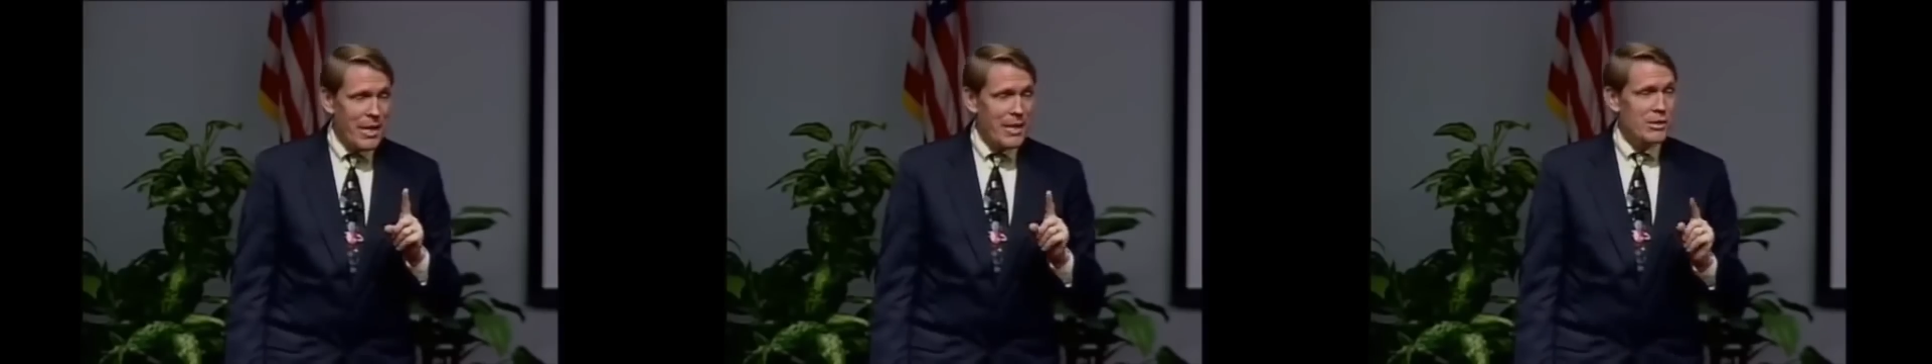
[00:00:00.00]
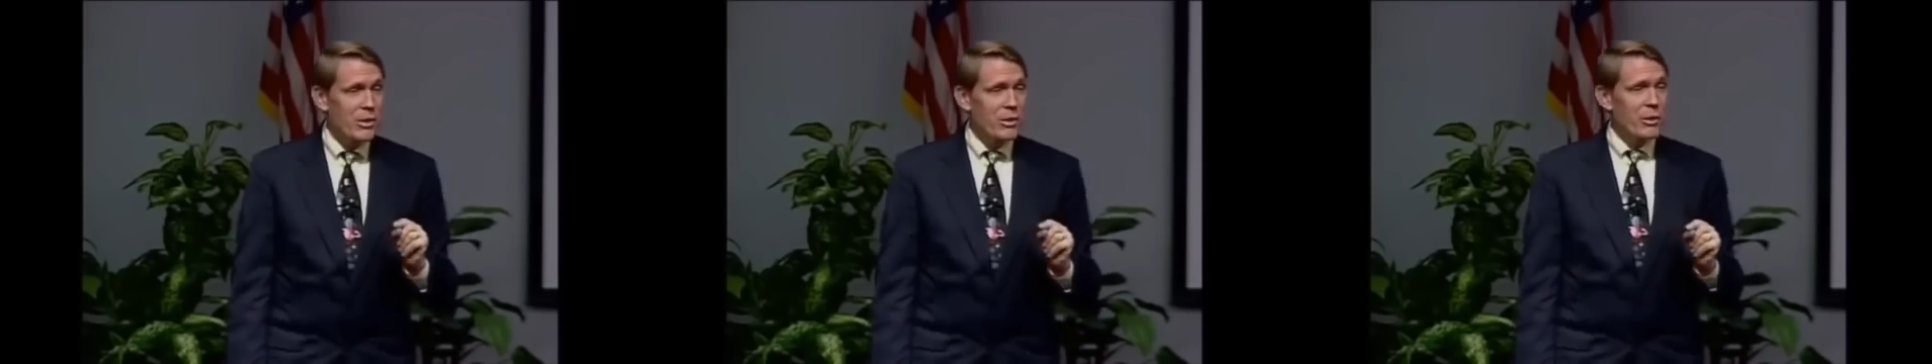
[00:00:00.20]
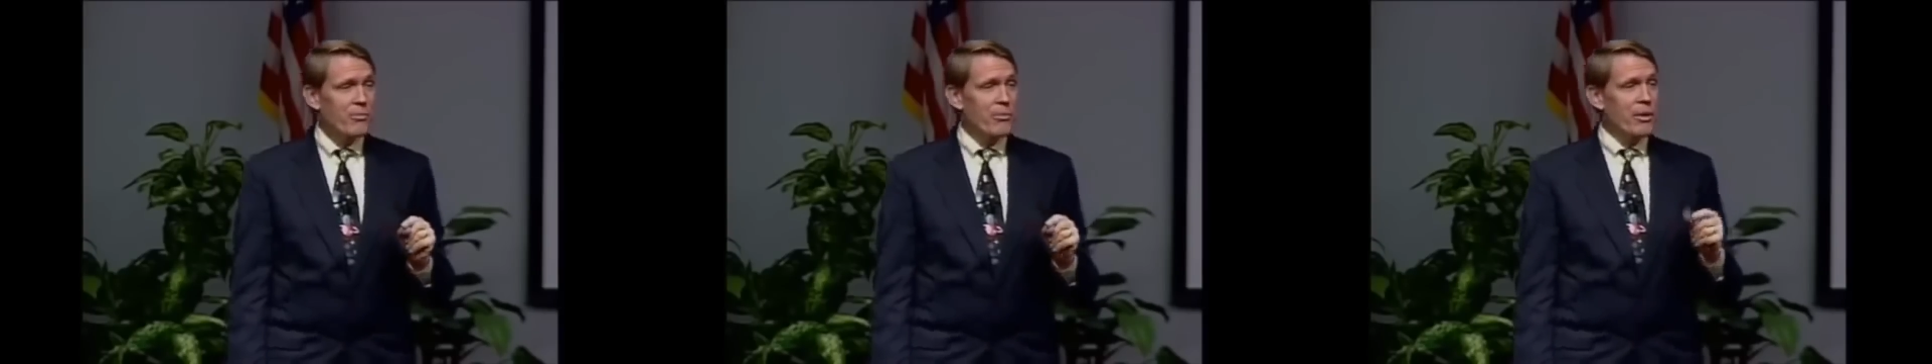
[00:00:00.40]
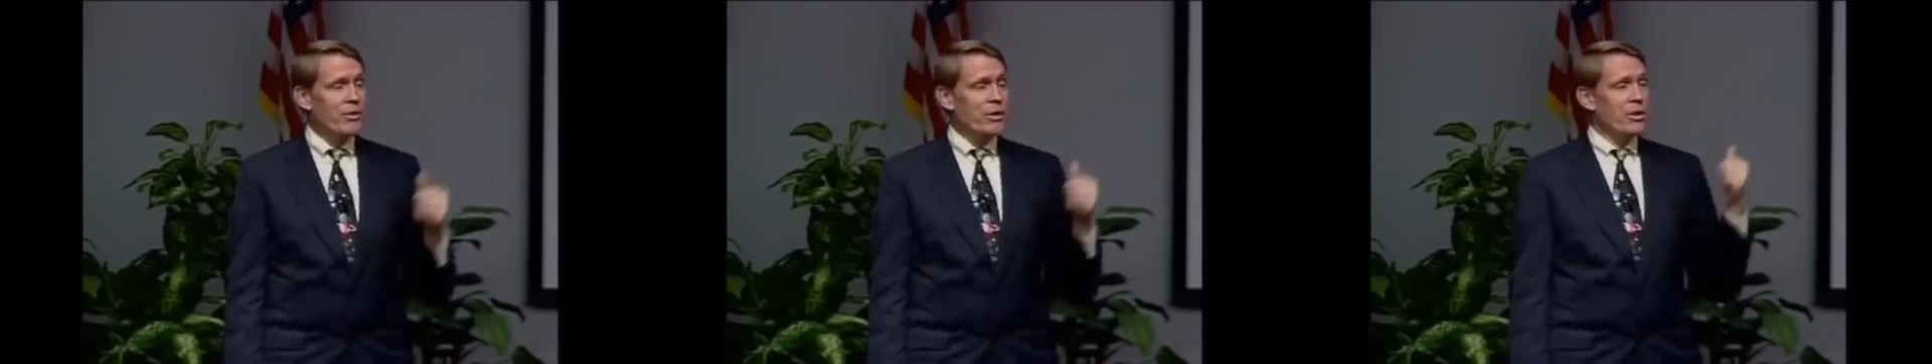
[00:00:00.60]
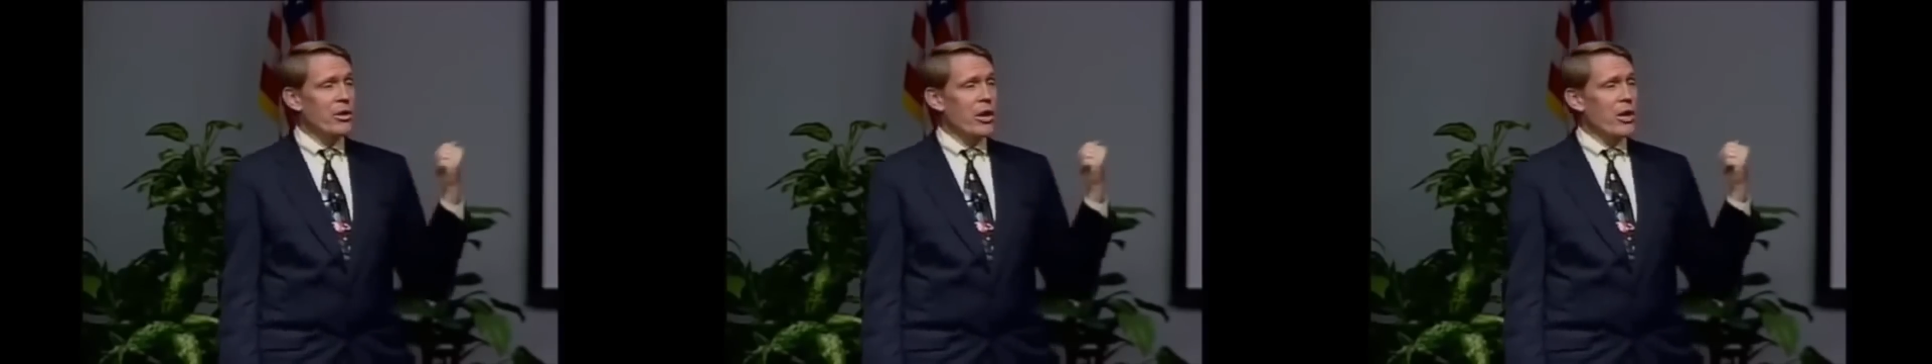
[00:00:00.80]
They started
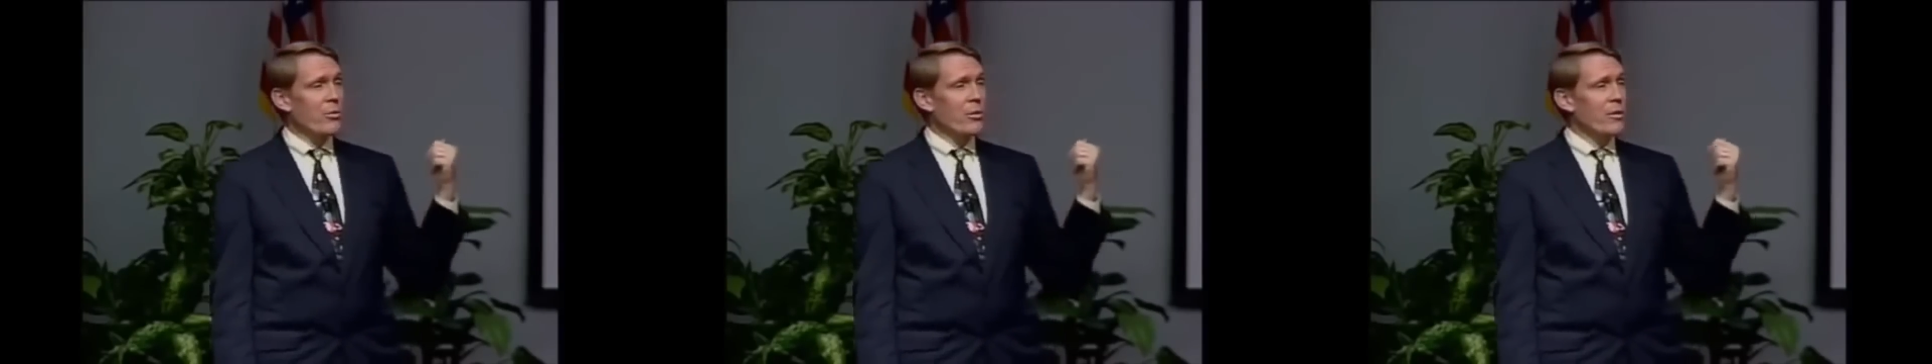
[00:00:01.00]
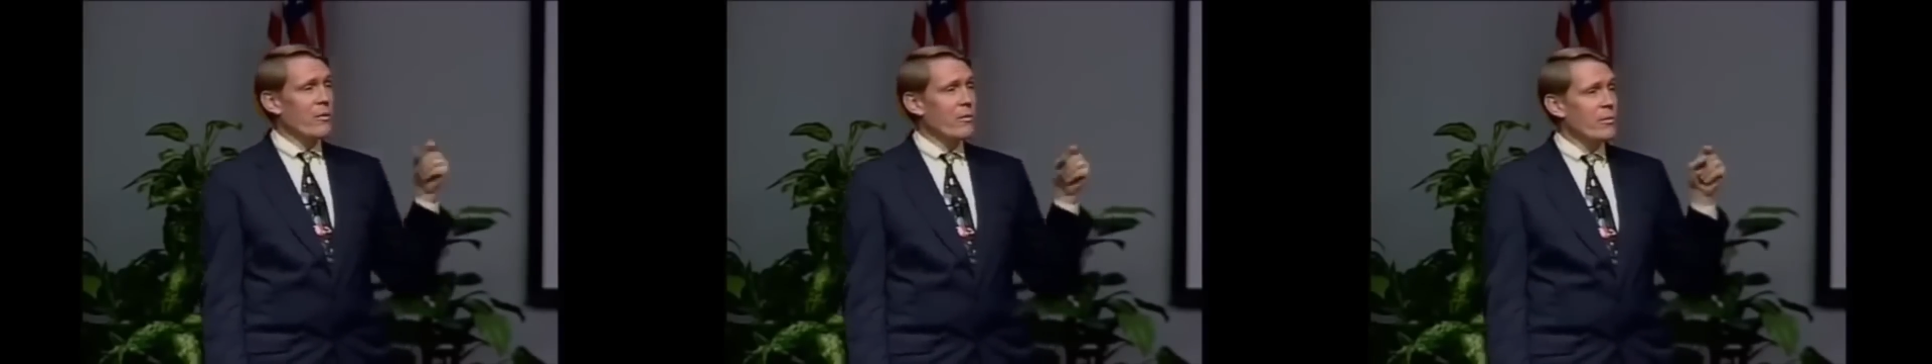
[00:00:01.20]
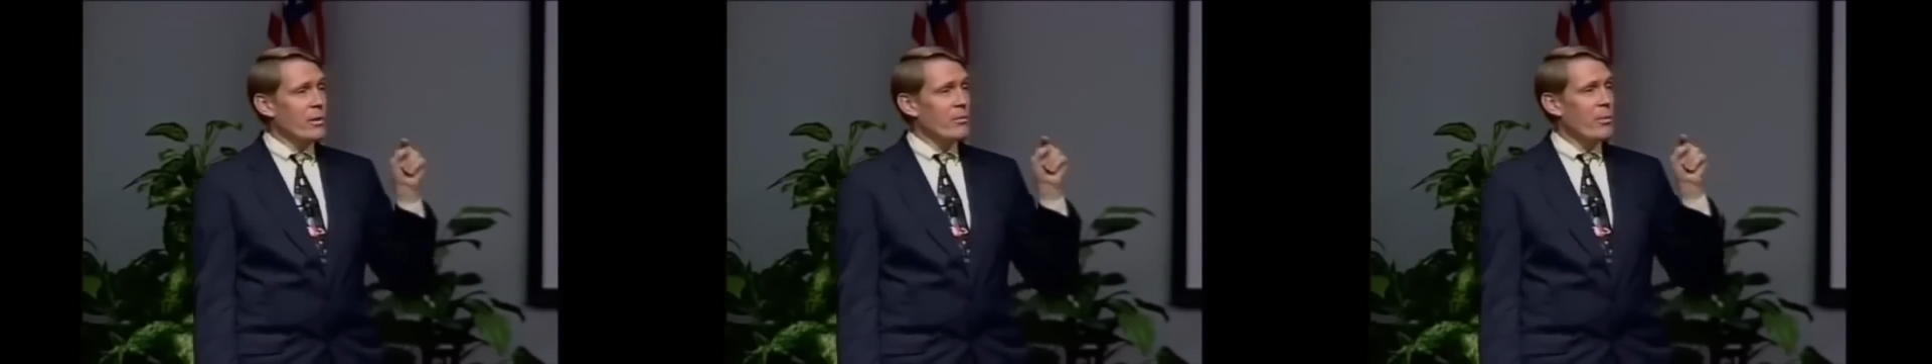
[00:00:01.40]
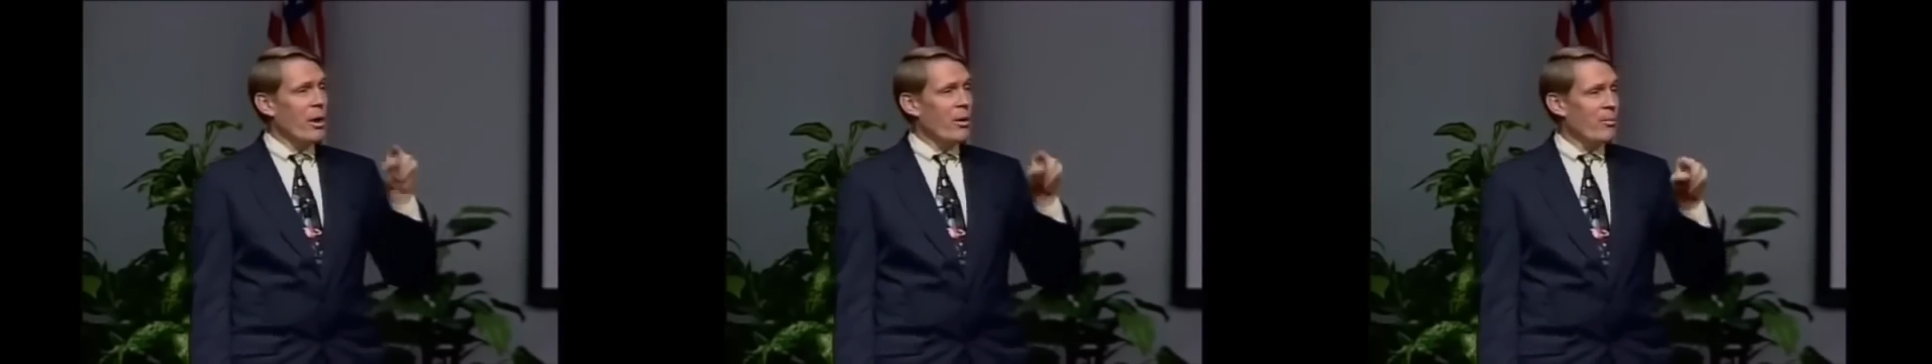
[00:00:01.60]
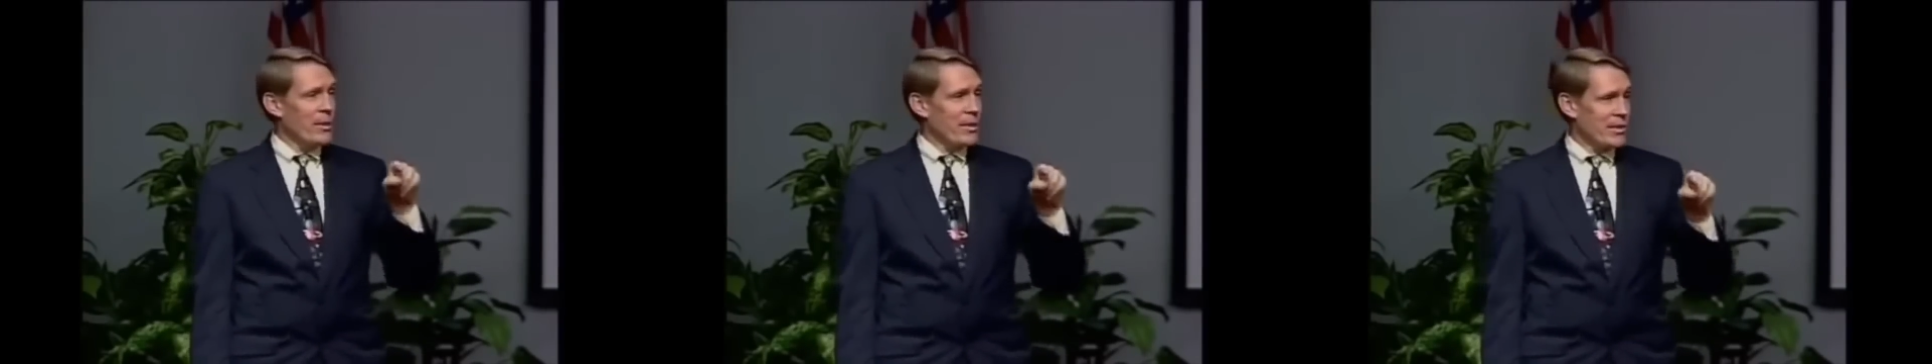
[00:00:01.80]
preaching Darwin from their
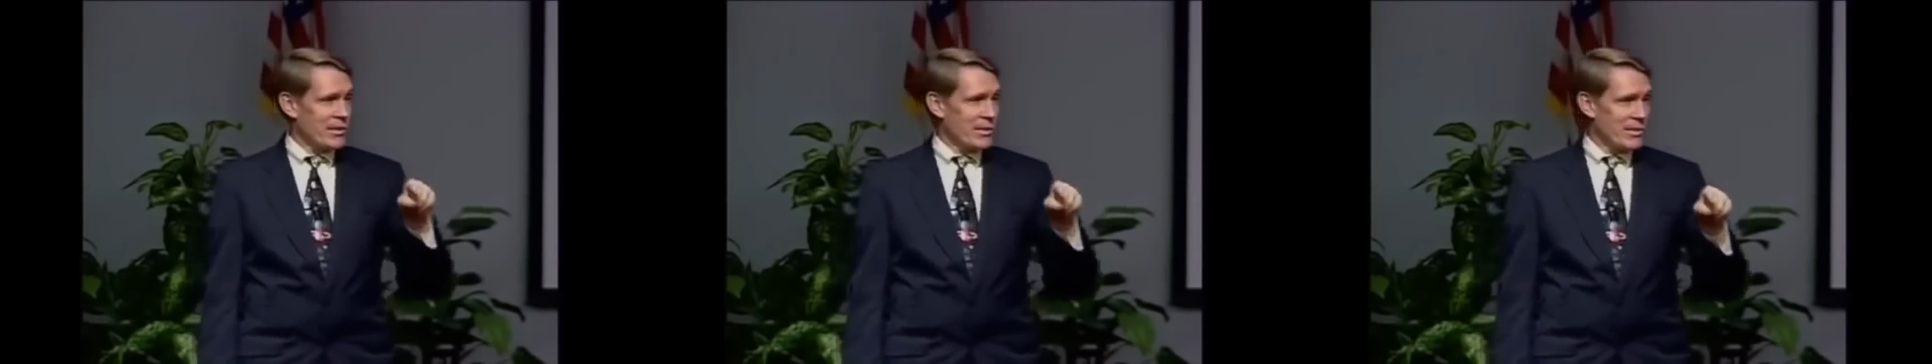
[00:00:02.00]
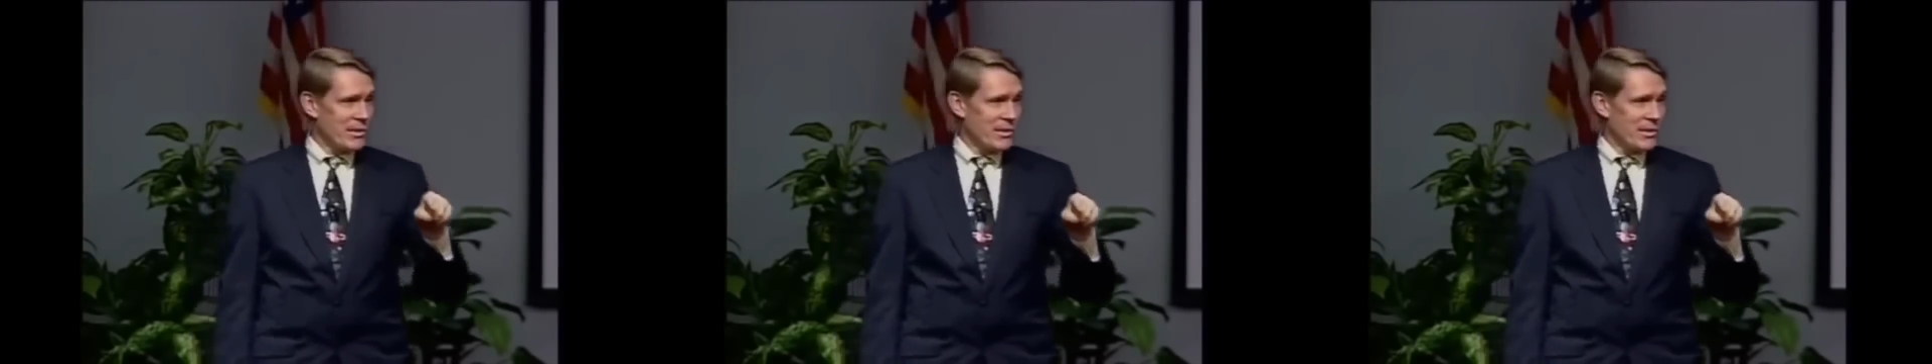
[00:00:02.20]
pulpits.